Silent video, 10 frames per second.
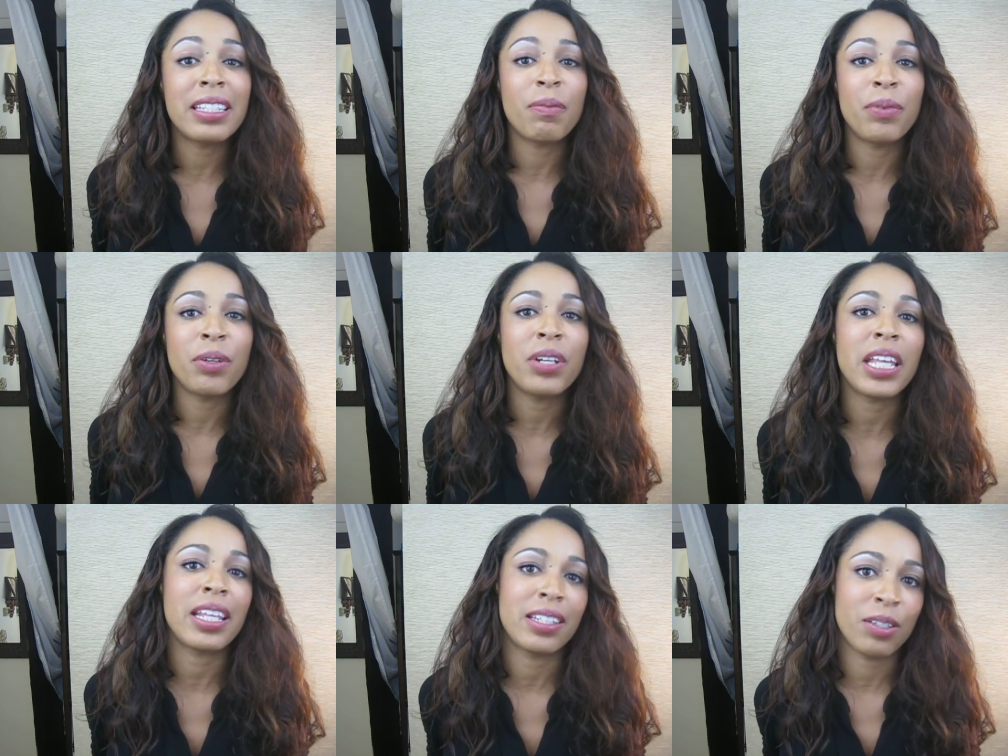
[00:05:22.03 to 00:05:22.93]
the beauty
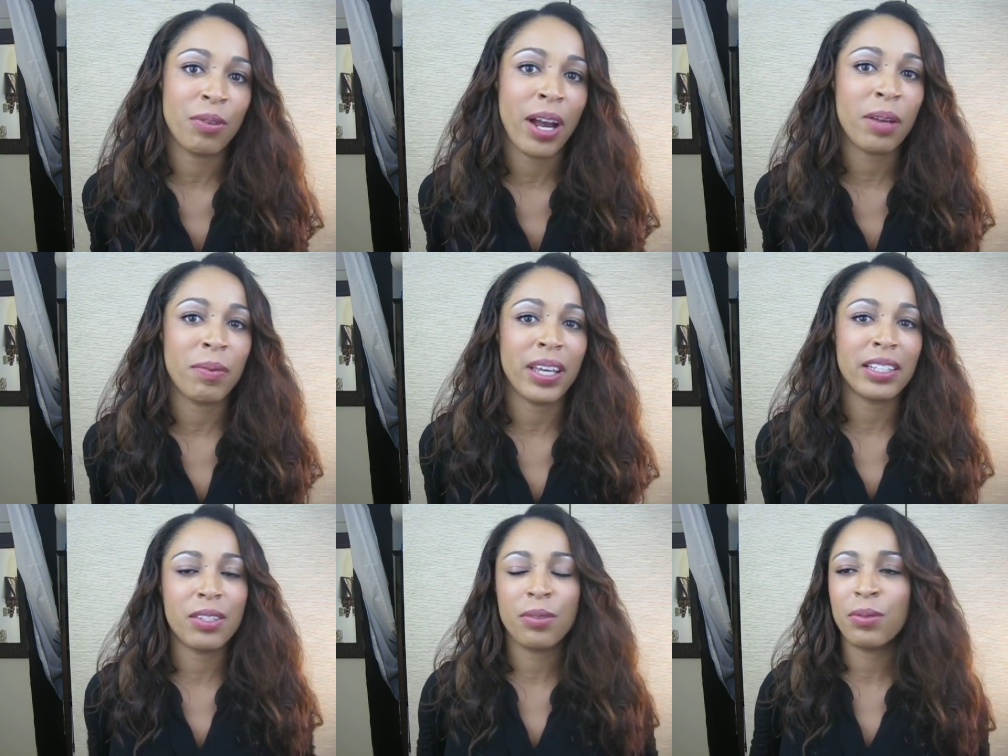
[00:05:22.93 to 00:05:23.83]
that's around me,
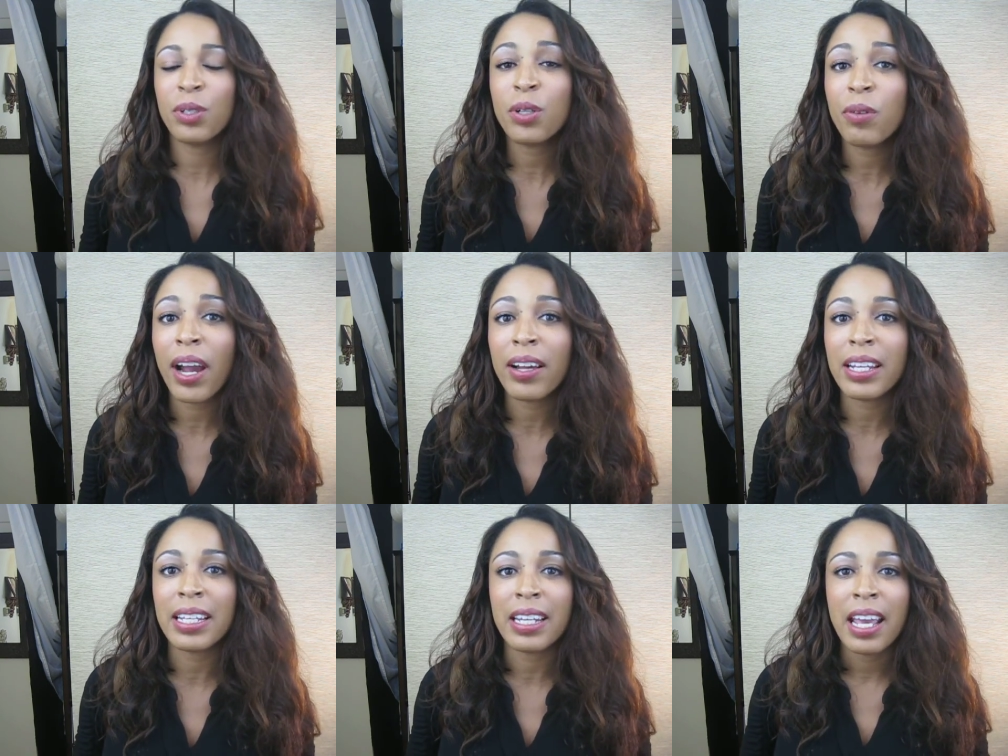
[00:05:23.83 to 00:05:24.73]
to look around
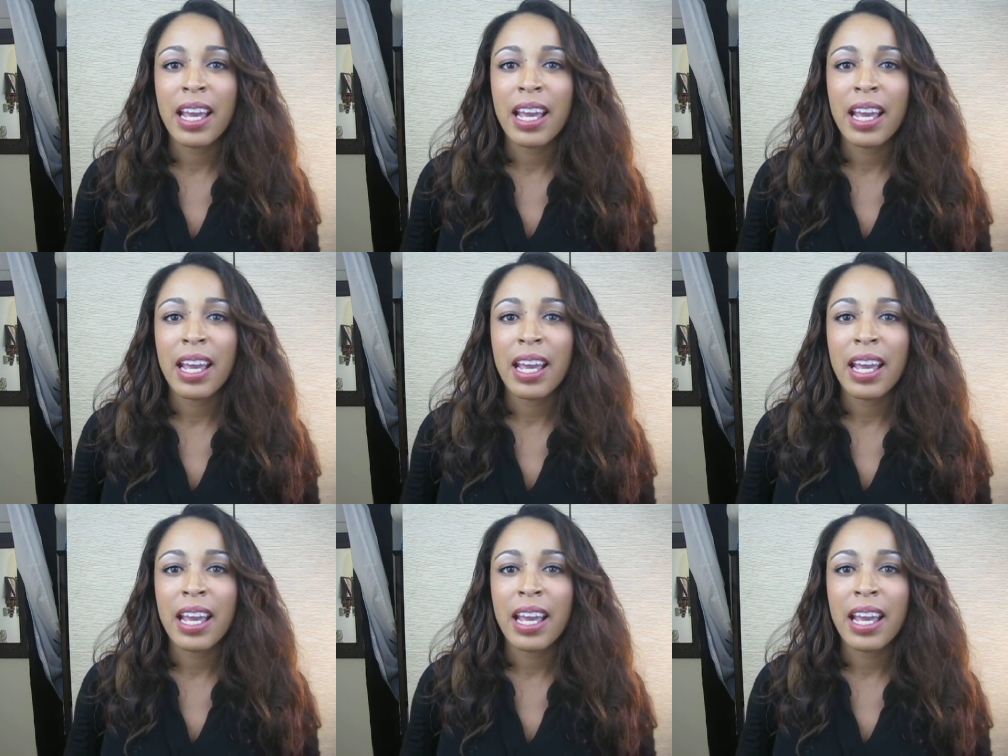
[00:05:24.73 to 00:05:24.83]
and